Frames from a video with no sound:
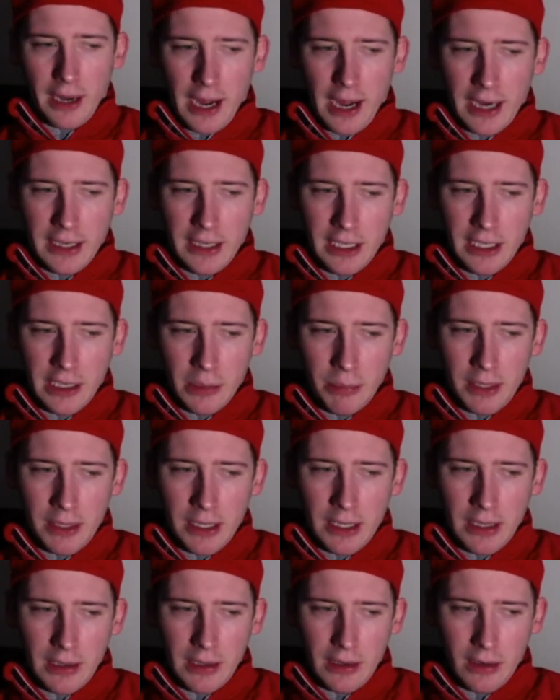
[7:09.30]
I need to
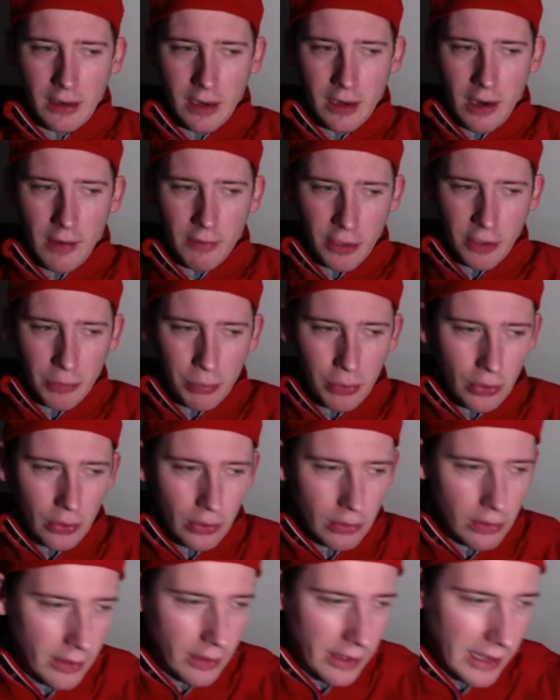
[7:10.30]
be
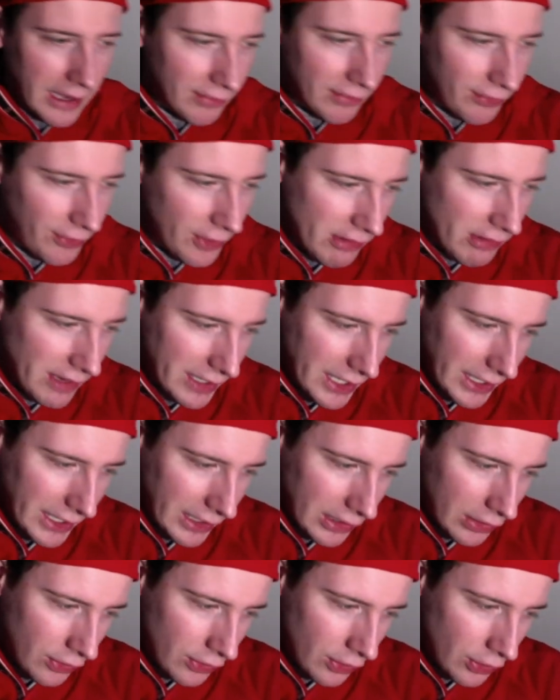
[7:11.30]
comfortable and feel like I
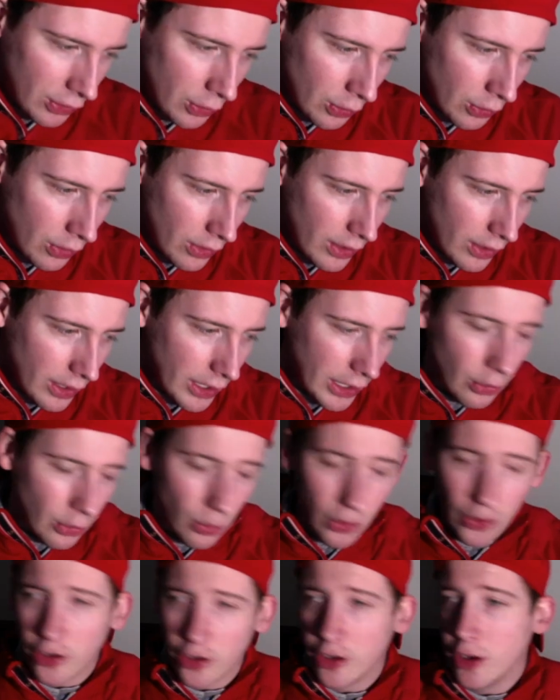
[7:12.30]
can do in
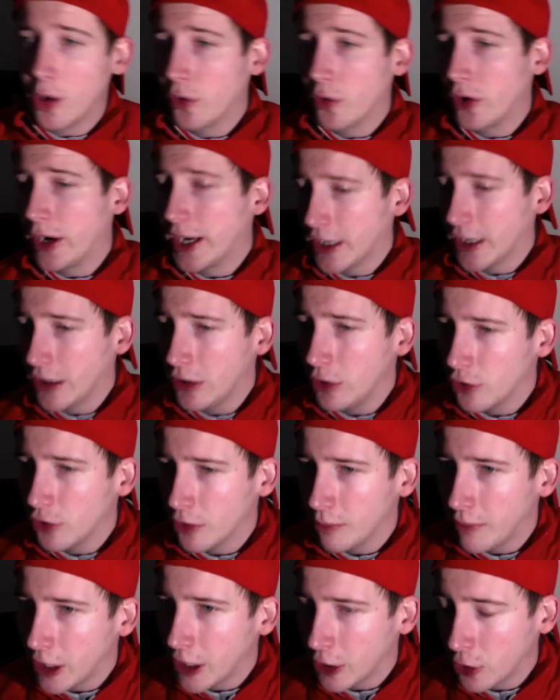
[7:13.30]
order to know that I can use a
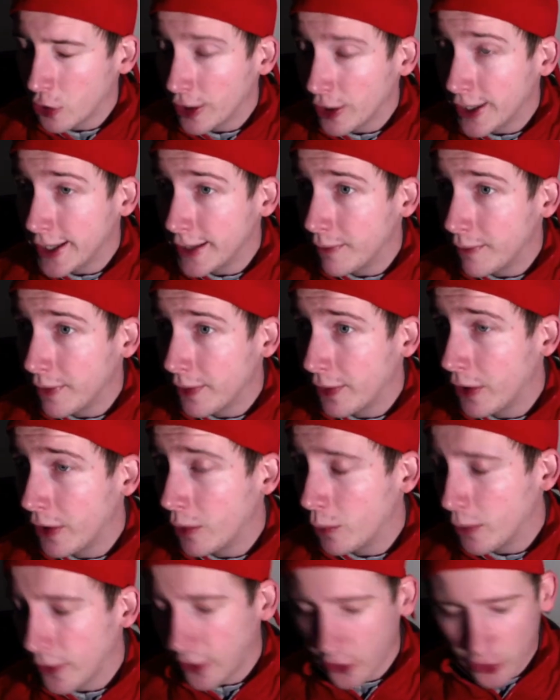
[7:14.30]
mod all day. And with
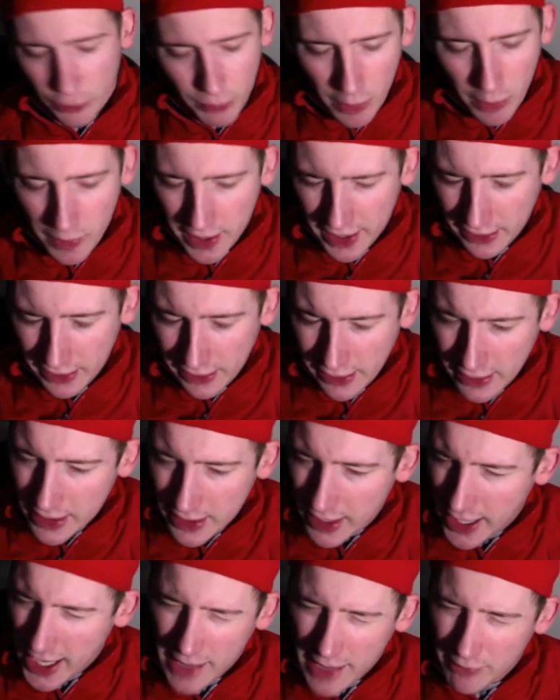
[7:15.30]
the Smoat,
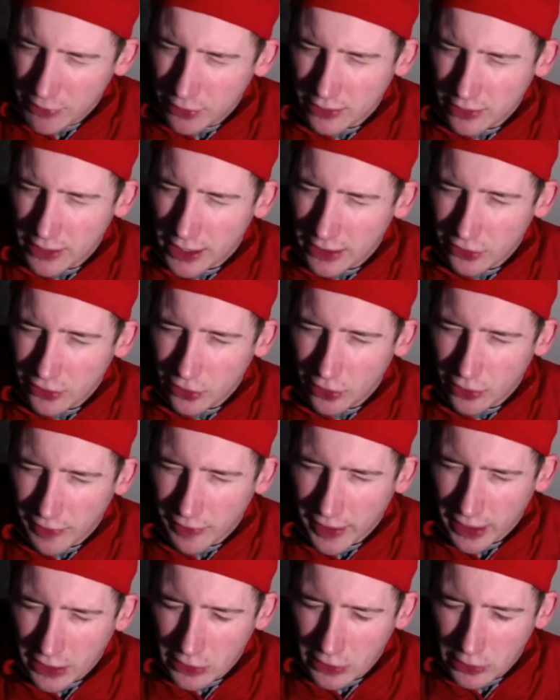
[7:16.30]
I'm just not sure if
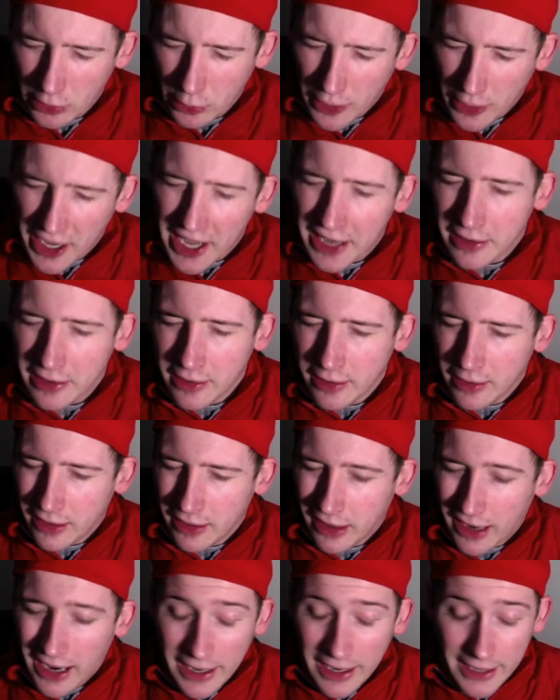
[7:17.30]
I could do that.
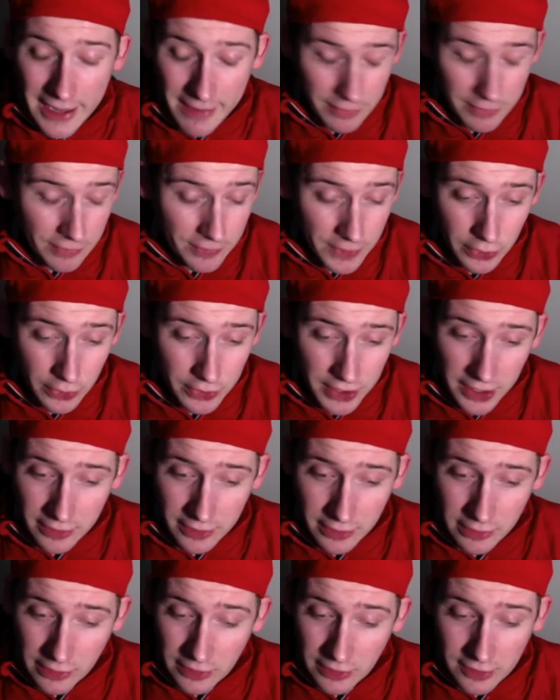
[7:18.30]
I'd have to field
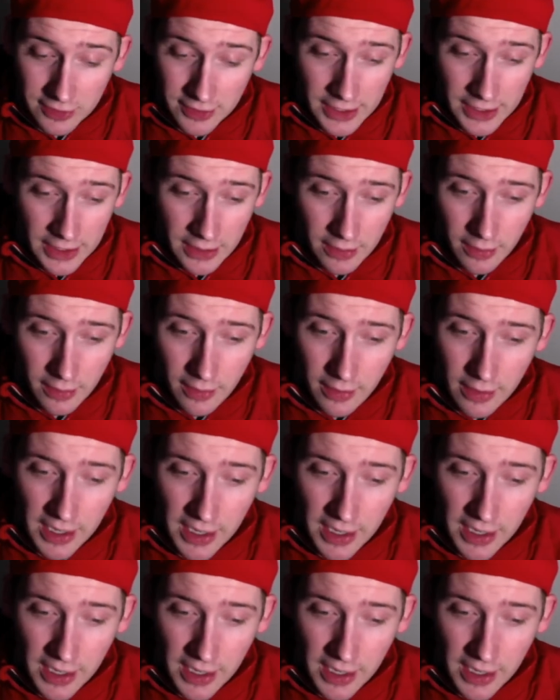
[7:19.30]
test it to see.